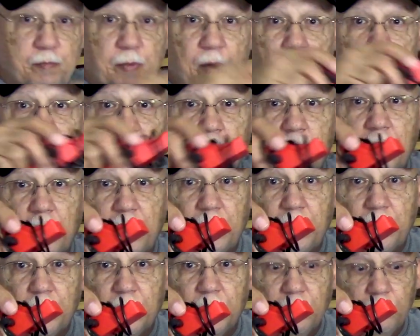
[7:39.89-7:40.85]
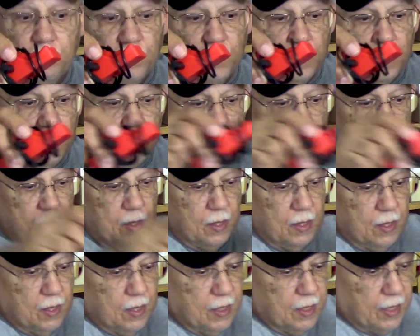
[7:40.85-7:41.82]
puppy right here
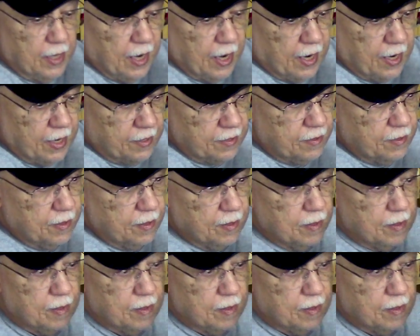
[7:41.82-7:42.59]
and